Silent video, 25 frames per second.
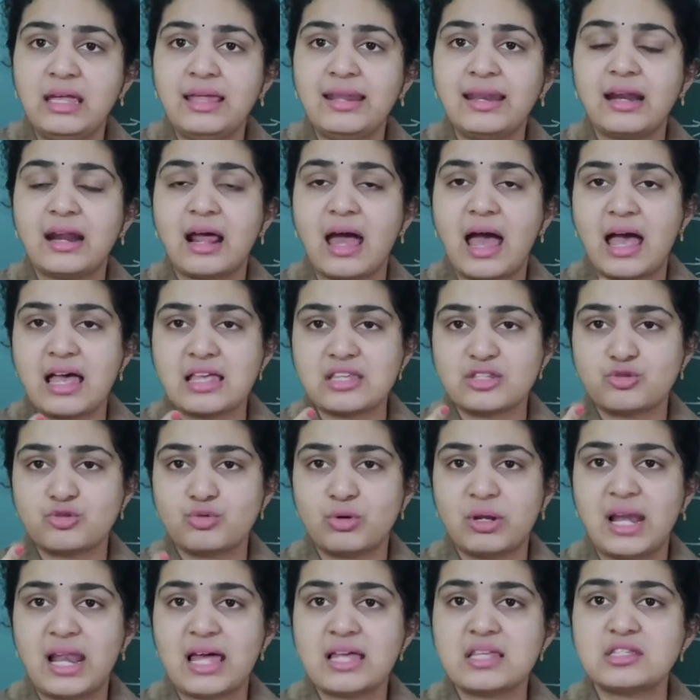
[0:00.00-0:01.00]
air
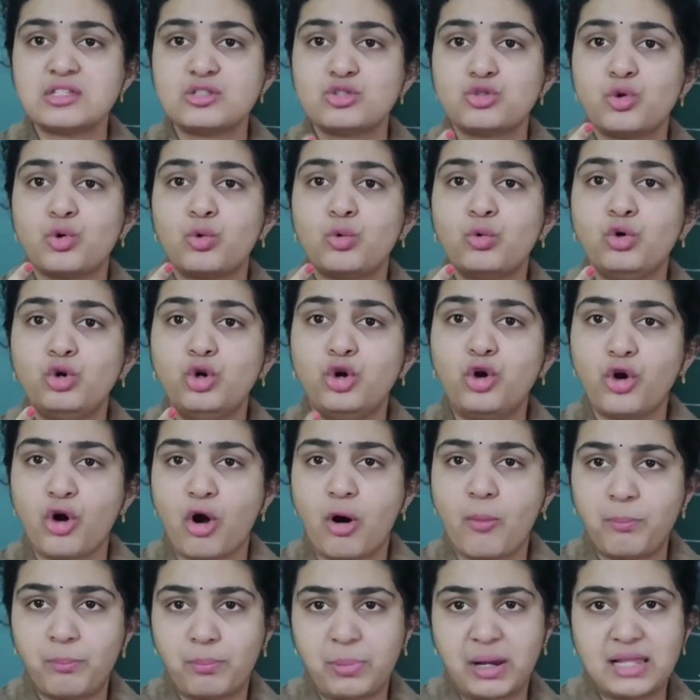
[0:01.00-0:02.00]
as well as through
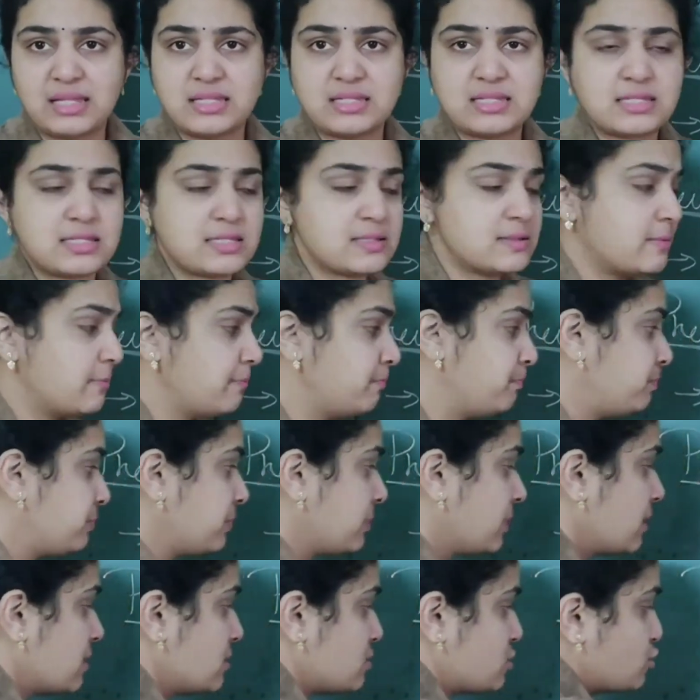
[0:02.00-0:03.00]
droplets.
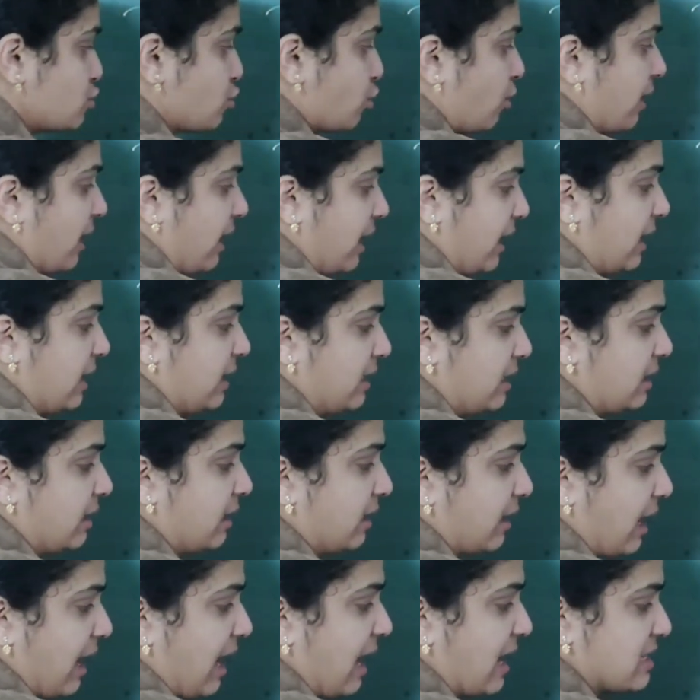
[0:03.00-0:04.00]
So
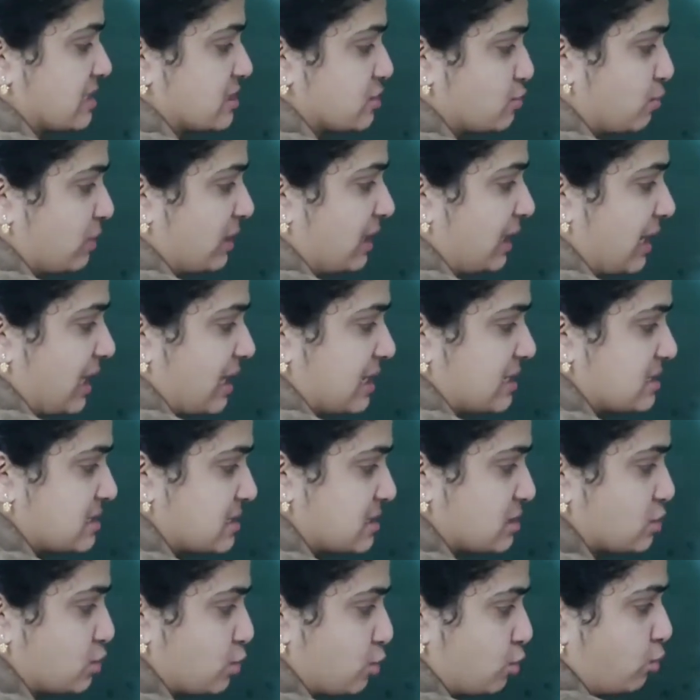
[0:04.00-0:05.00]
air as well
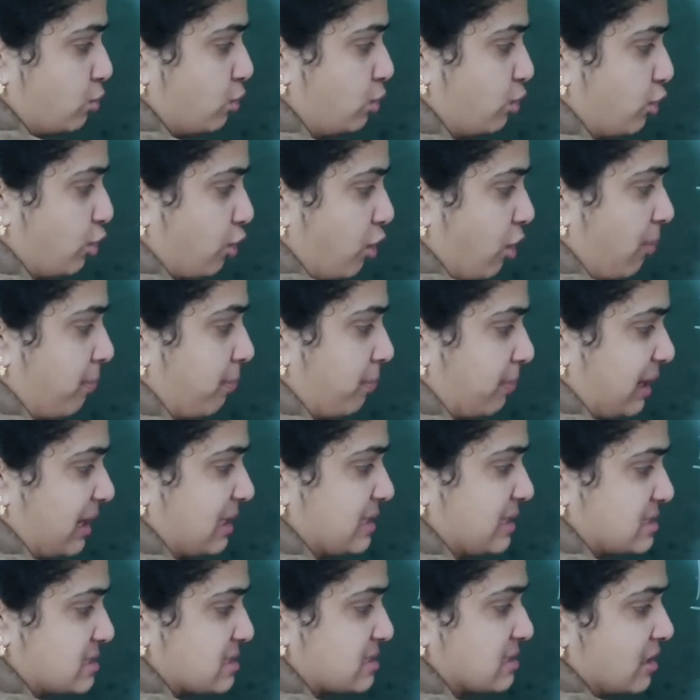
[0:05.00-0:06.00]
as through
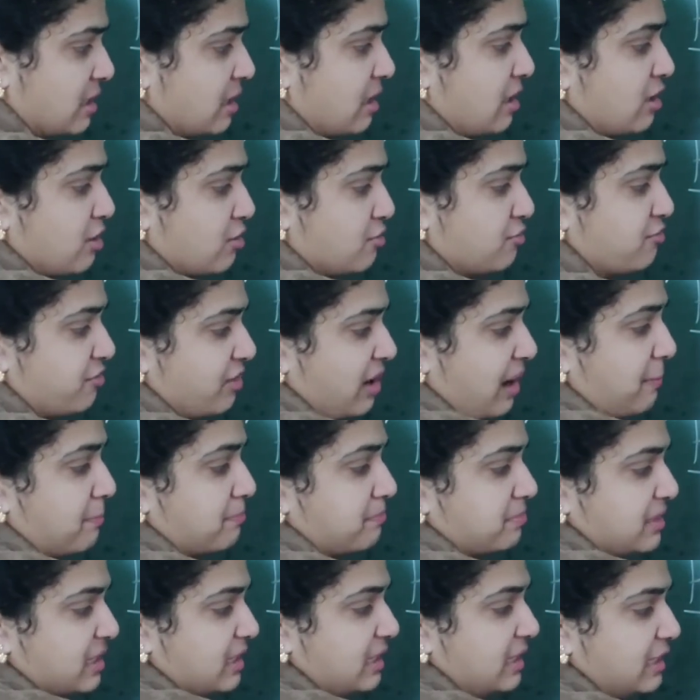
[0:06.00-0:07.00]
droplets
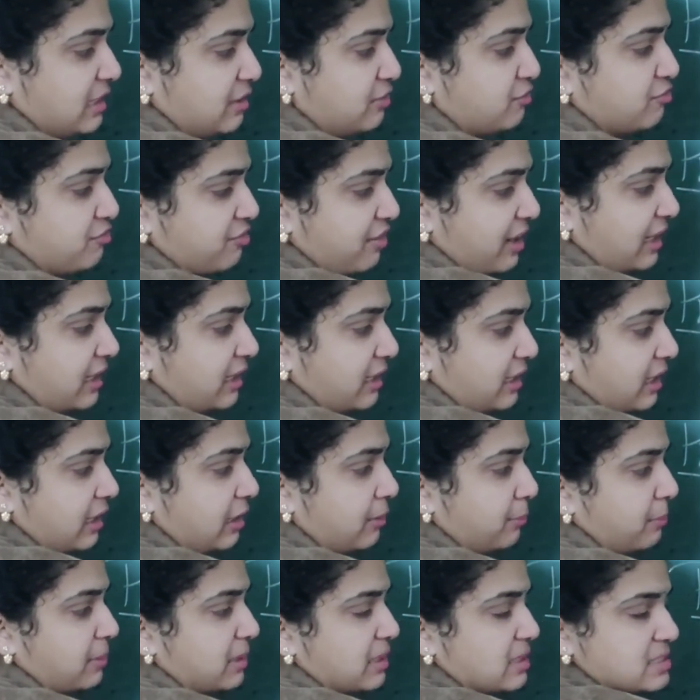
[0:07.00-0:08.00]
from the
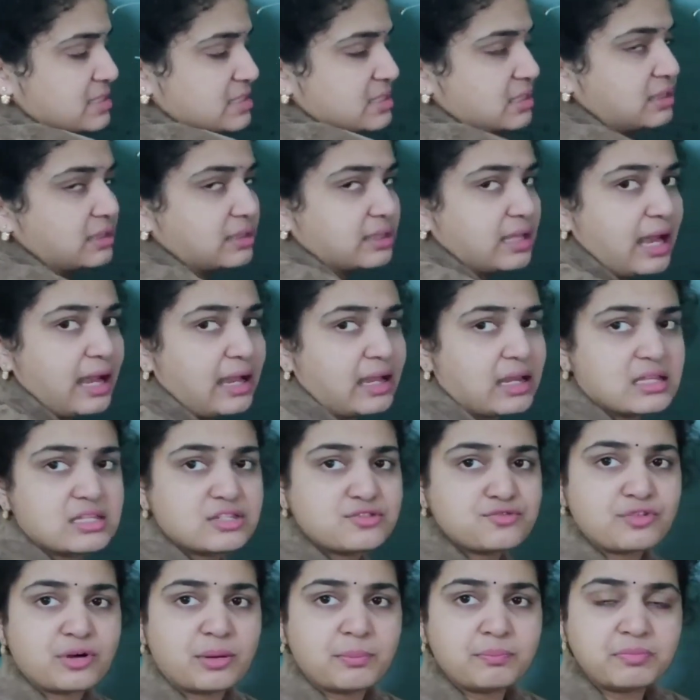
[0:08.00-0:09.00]
infected person. That
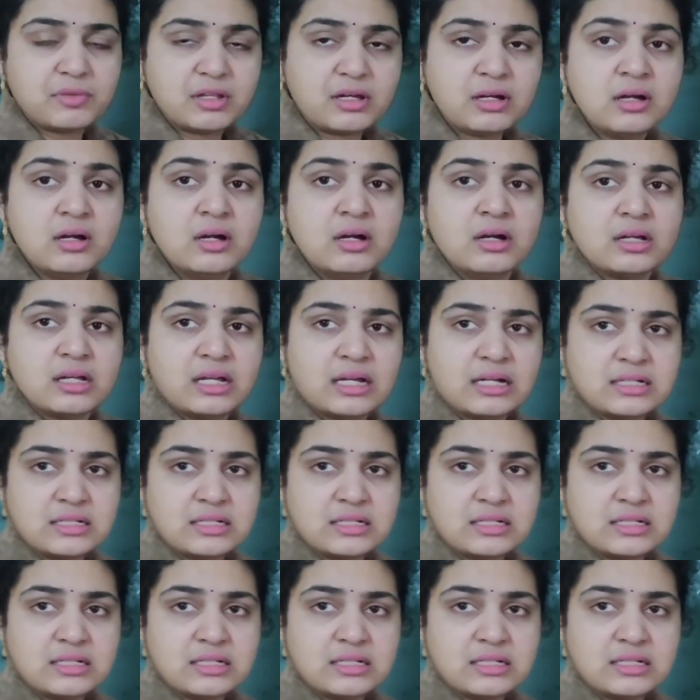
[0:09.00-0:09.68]
is, from the